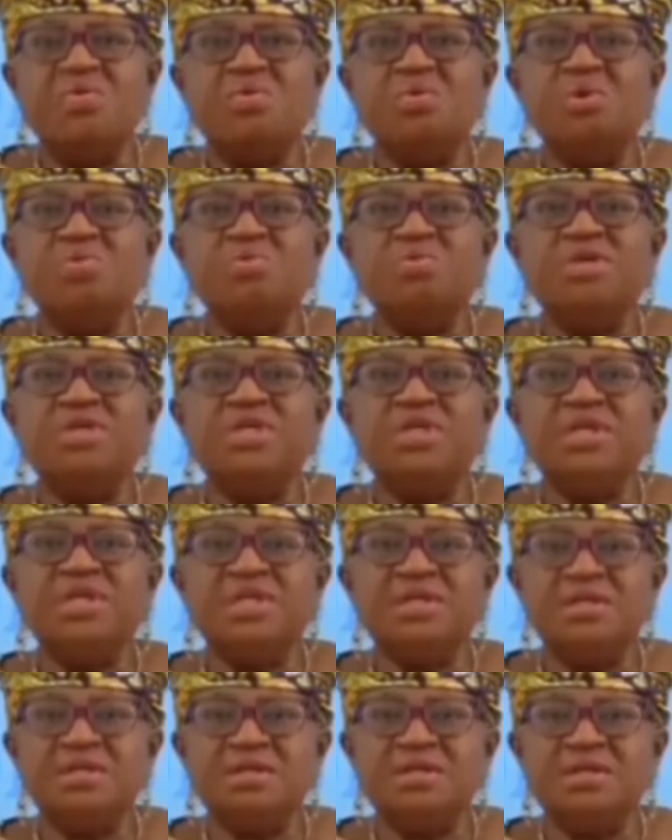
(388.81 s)
What we
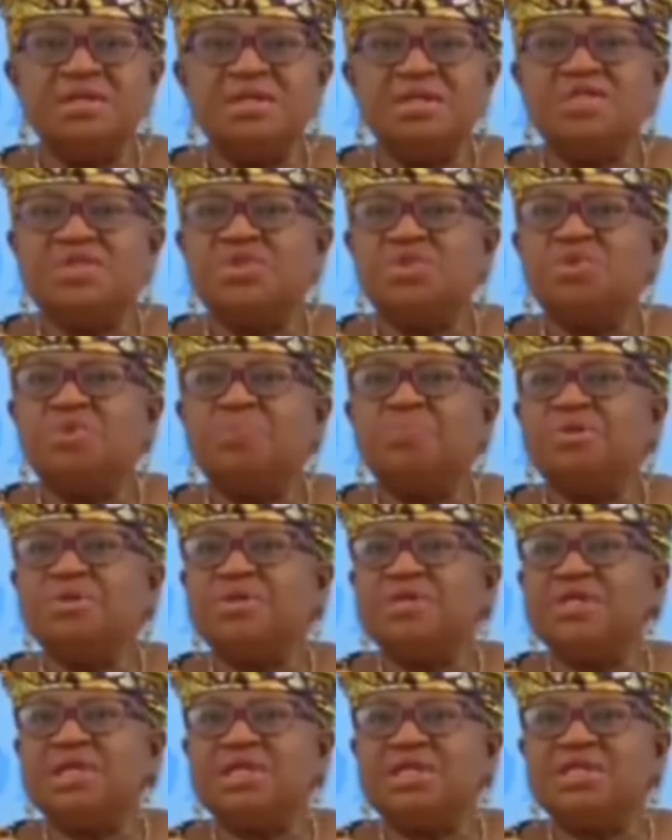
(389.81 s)
need is to
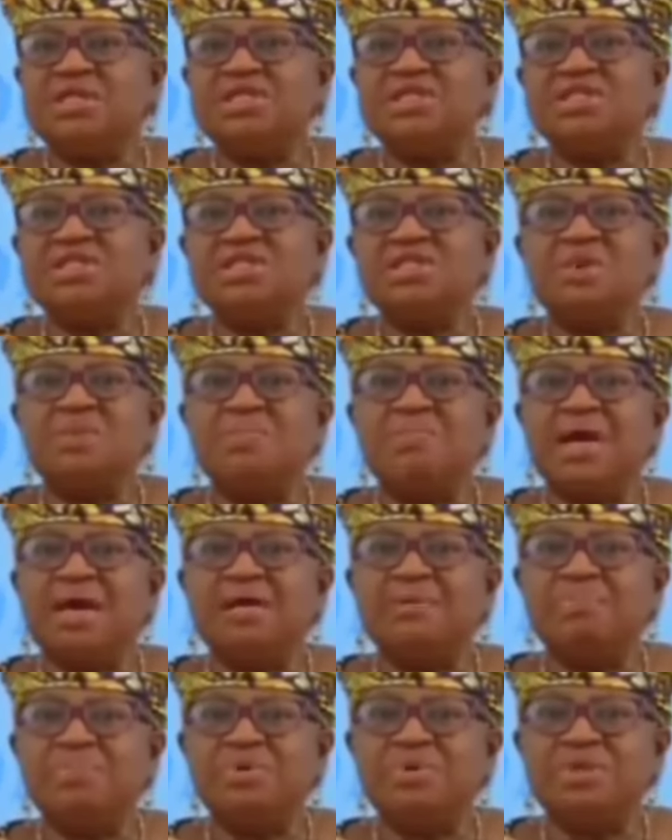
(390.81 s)
build a digital
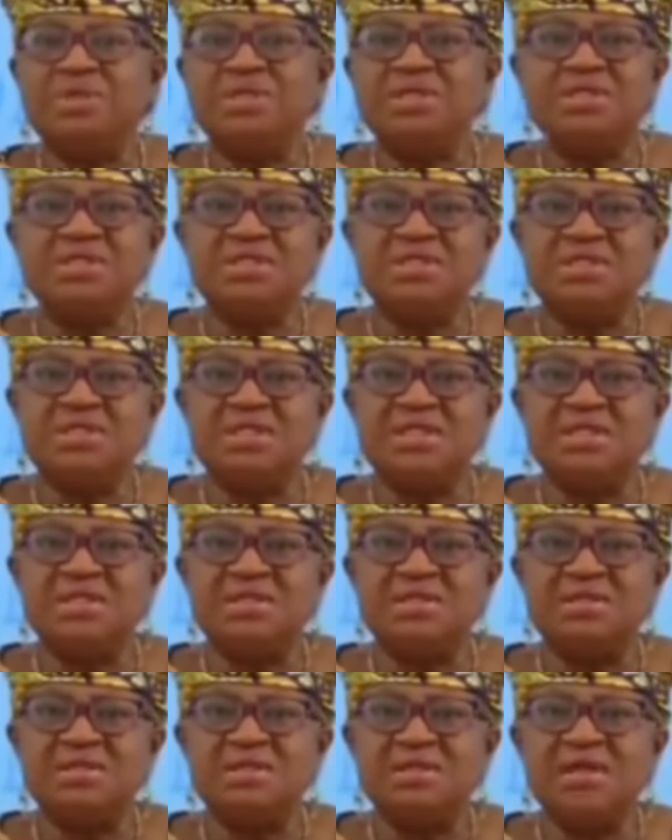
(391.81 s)
backbone in the
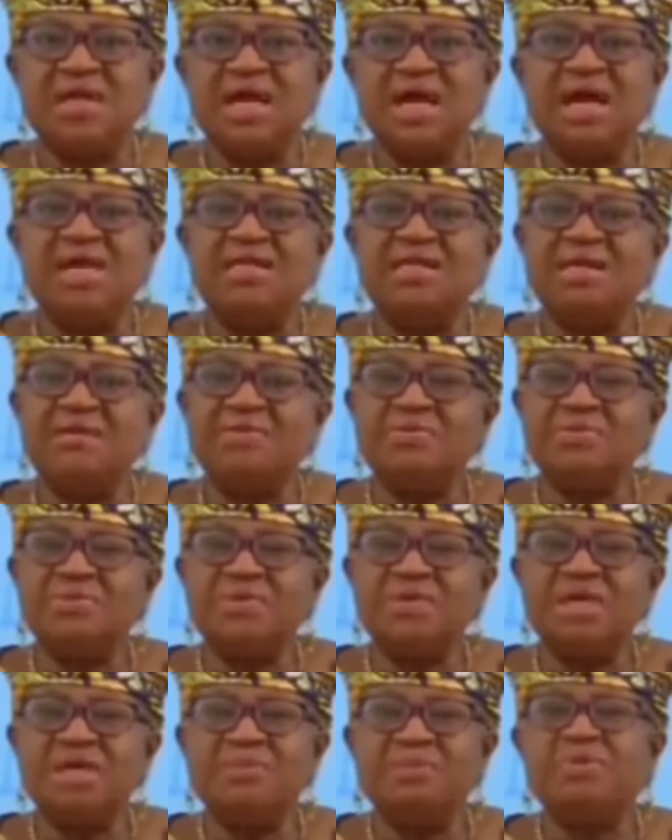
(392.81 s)
state, either
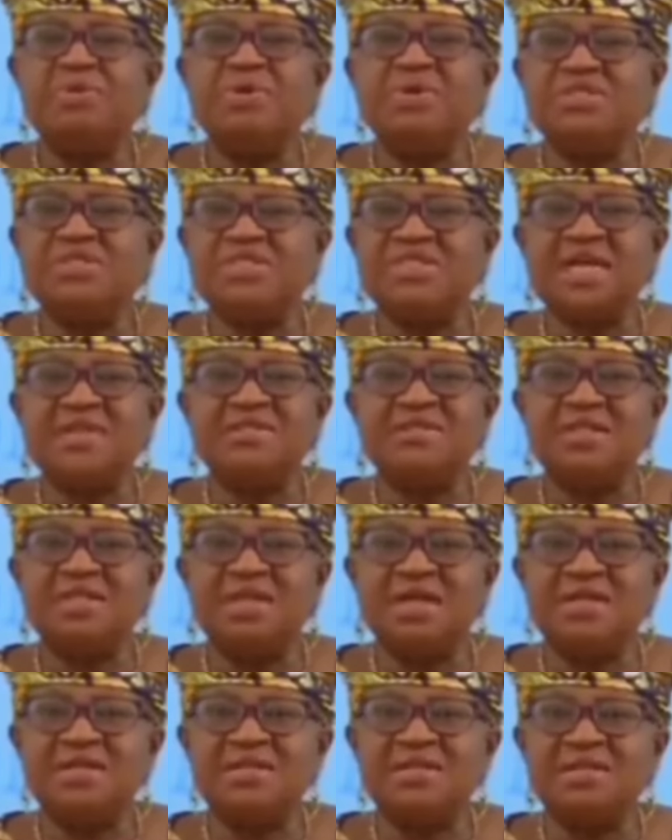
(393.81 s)
through cable or
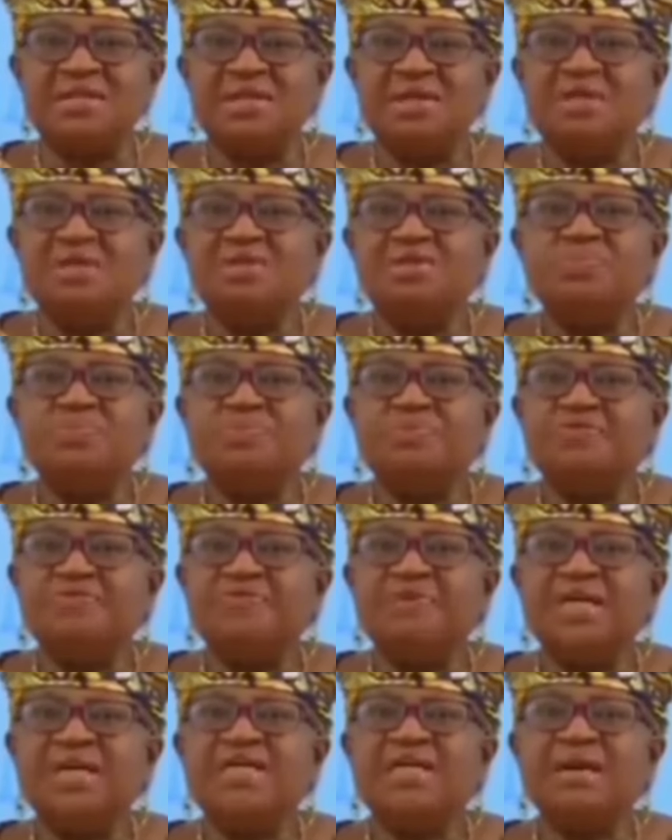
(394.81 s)
satellite, to
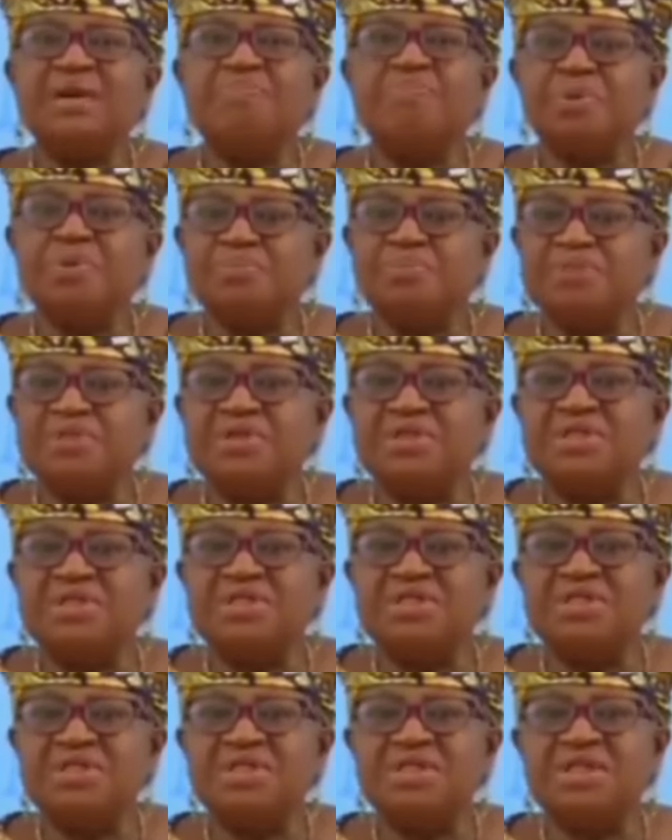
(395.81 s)
provide the
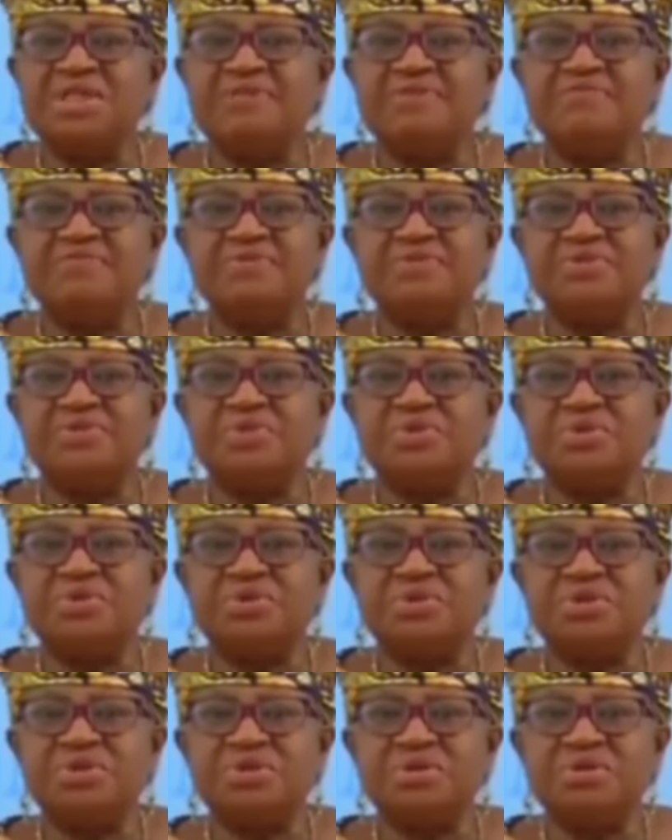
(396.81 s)
appropriate digital
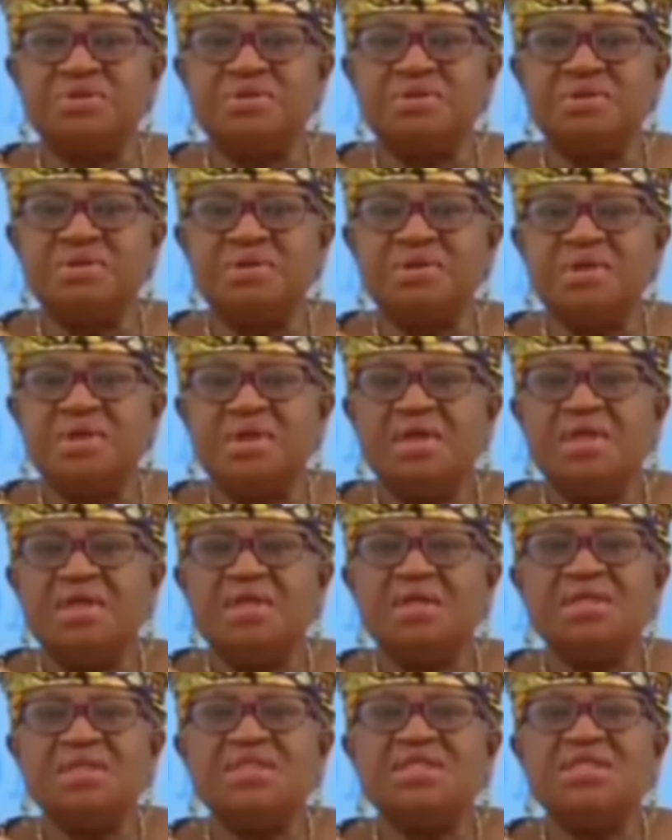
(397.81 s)
infrastructure.
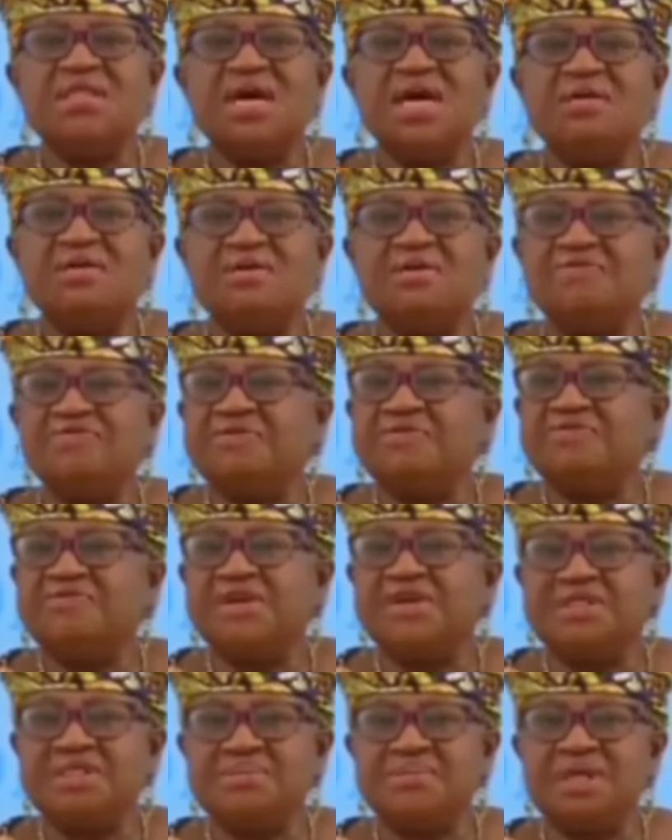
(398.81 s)
This kind of
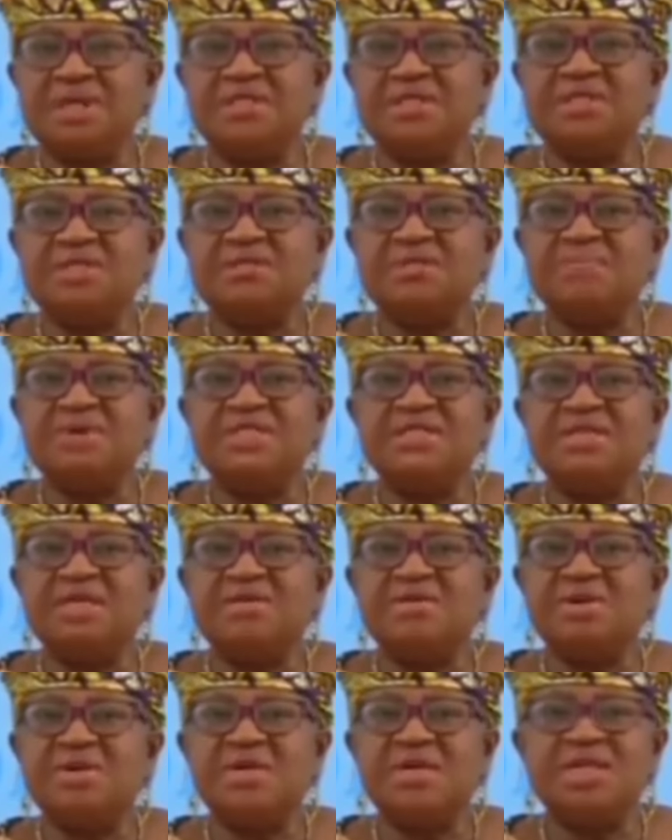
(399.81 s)
investment is
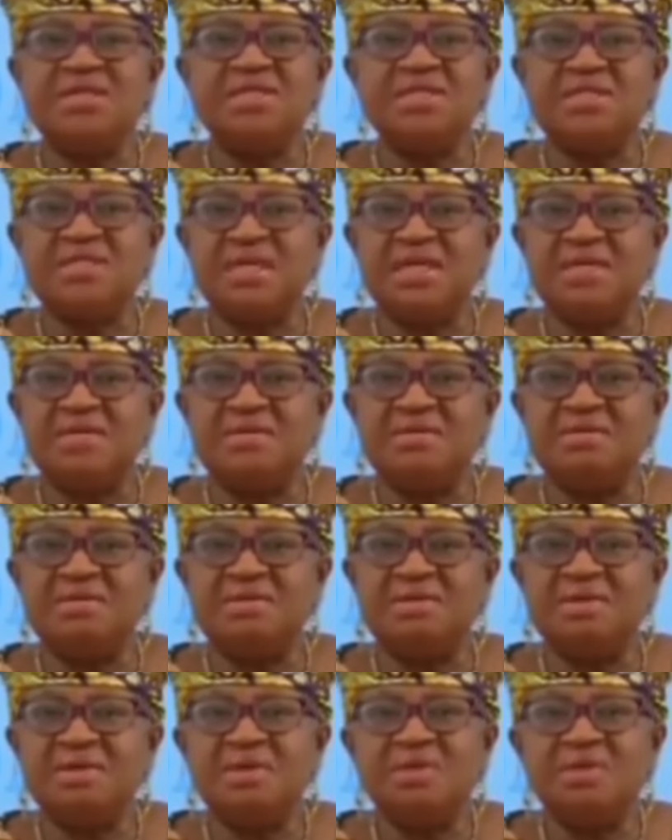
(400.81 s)
better done at scale.